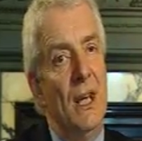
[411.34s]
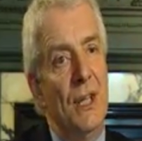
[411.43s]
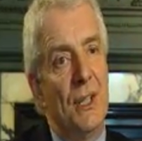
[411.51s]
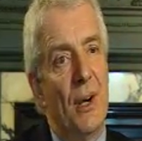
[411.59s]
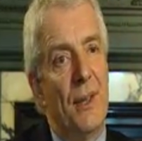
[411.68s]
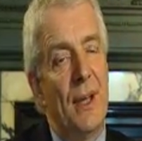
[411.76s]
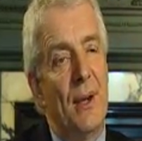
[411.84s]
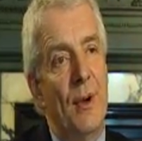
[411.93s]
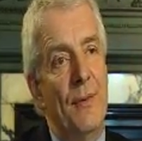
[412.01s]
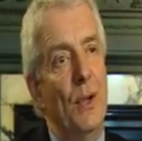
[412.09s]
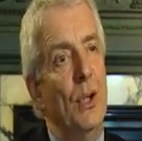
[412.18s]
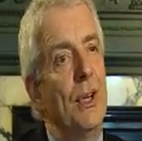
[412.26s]
So I think
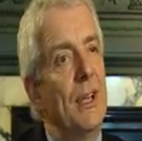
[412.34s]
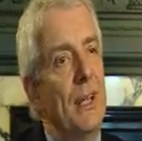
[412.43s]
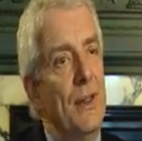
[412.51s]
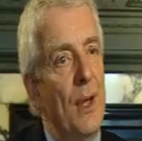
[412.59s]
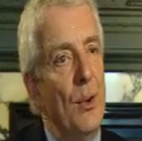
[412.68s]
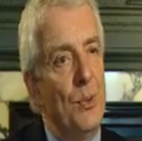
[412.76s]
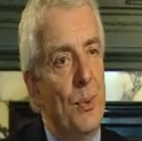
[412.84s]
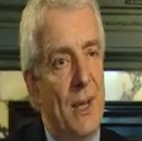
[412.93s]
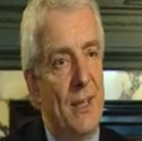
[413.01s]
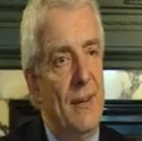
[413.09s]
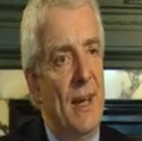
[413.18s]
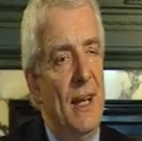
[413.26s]
if you look at it in those
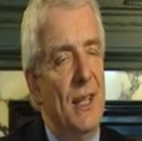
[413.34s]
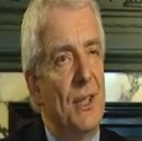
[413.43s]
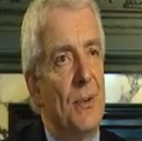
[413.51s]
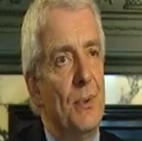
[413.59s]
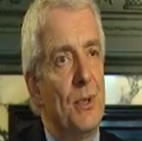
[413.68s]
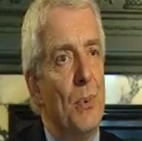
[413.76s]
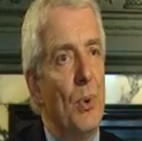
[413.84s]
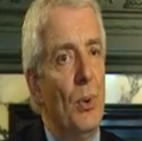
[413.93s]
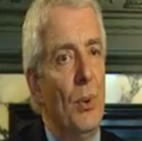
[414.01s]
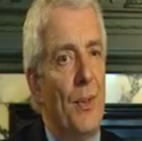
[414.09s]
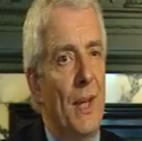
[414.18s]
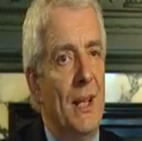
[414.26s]
ways, and it's some
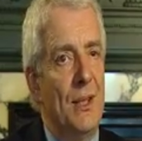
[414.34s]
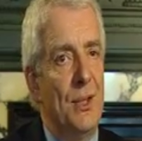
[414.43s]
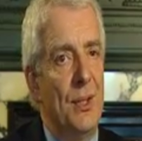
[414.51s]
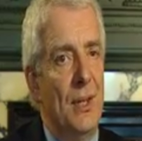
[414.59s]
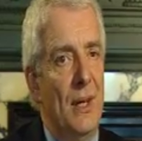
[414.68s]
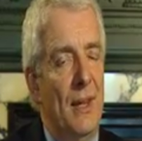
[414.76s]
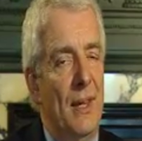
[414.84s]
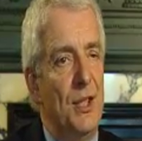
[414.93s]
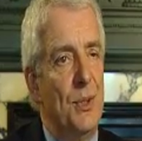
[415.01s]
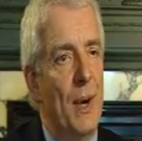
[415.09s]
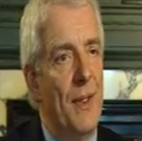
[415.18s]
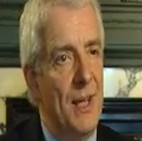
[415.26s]
small things, and this
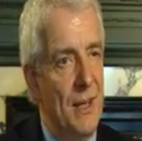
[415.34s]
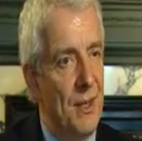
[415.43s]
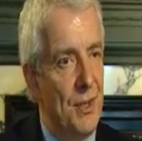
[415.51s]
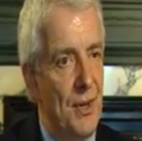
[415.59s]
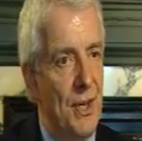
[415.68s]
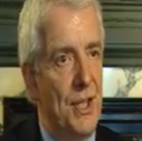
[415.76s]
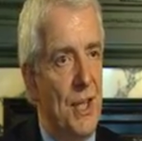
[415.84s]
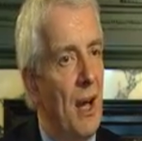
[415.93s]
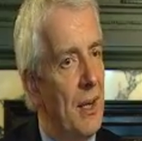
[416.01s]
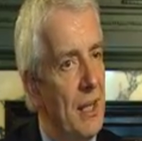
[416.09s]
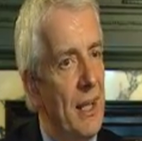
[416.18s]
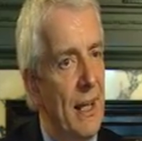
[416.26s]
is where the industry is
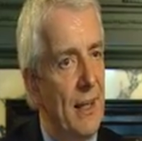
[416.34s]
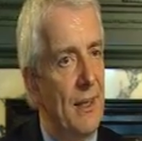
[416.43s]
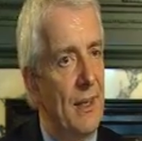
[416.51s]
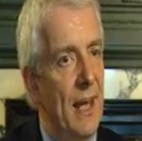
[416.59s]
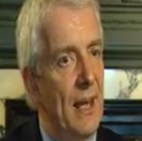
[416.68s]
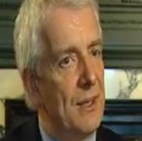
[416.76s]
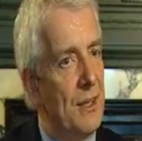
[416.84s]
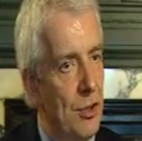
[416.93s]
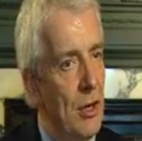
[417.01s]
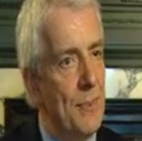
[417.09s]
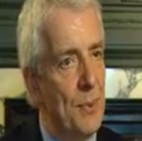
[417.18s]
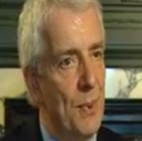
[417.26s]
starting to get to
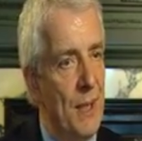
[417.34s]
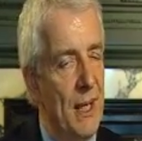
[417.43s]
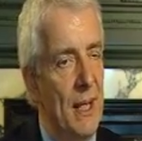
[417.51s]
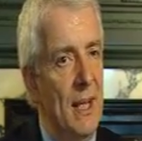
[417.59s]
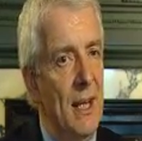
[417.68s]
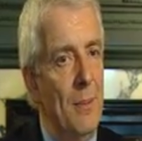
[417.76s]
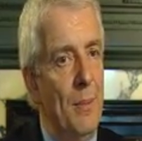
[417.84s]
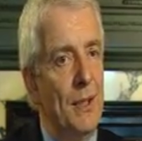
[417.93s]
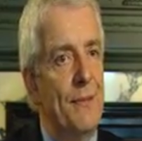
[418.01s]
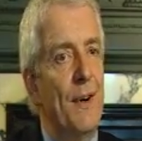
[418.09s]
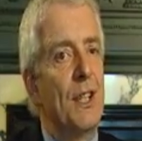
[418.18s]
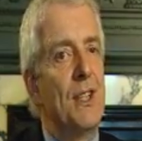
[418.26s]
grips with it.
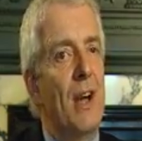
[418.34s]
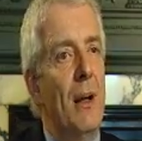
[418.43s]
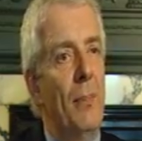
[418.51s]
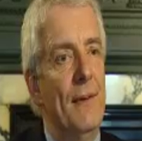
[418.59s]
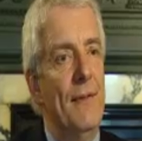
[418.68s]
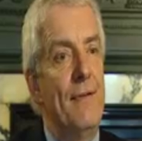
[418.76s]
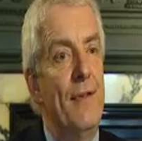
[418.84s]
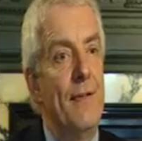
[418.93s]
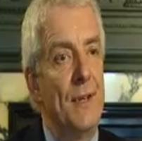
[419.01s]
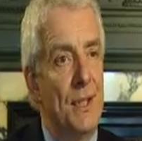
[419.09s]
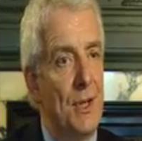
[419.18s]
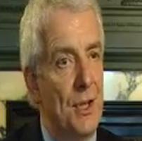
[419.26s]
Because, for example, if every
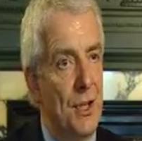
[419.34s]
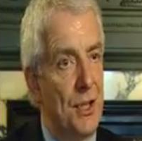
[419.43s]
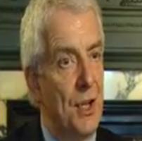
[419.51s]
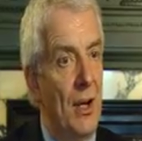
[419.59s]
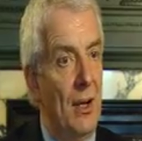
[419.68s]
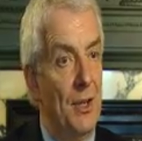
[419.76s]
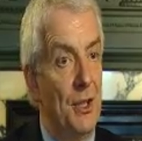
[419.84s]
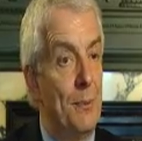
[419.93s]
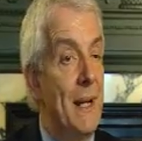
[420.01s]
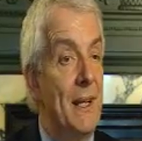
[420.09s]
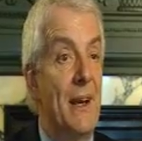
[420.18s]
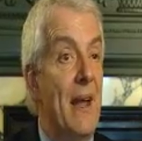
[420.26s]
visitor to Scotland
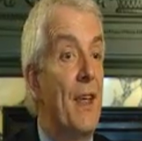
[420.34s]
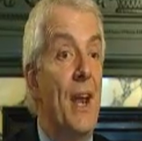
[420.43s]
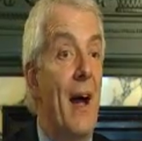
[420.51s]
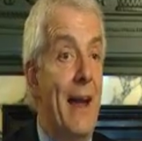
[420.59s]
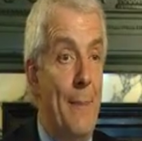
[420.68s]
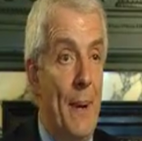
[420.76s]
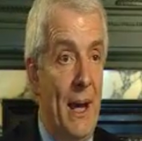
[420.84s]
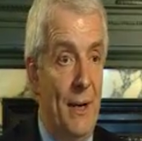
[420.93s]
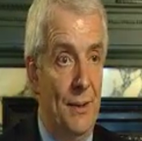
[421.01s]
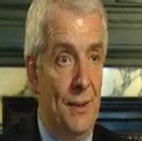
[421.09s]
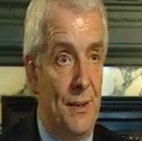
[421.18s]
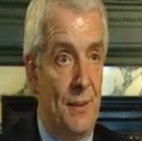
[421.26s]
spent another
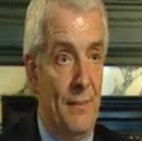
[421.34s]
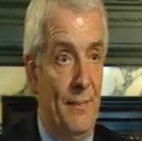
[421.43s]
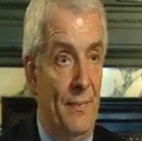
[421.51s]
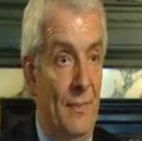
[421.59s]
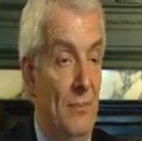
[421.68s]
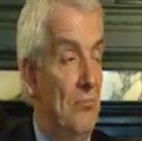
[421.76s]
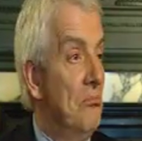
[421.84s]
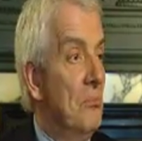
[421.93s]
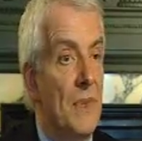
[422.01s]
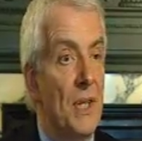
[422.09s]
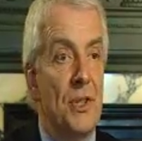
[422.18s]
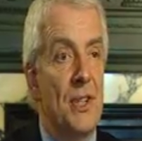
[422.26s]
£9,
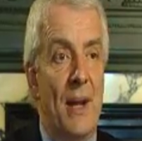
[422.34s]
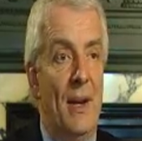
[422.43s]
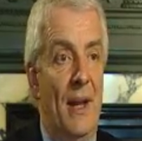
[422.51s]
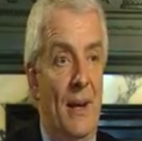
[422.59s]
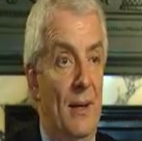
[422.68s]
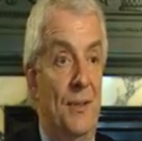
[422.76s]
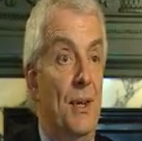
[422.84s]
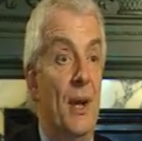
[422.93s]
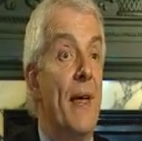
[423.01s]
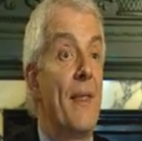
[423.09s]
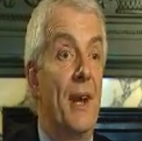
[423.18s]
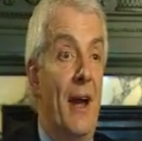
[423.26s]
doesn't sound like that,
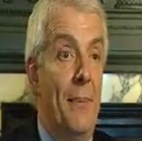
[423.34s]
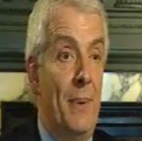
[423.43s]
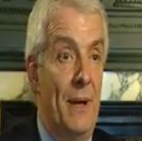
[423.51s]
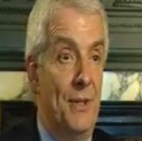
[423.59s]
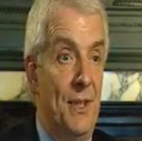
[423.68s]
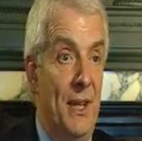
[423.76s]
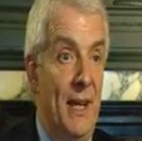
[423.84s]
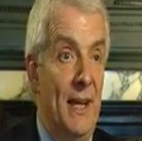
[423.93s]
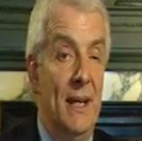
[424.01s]
another £9 a day,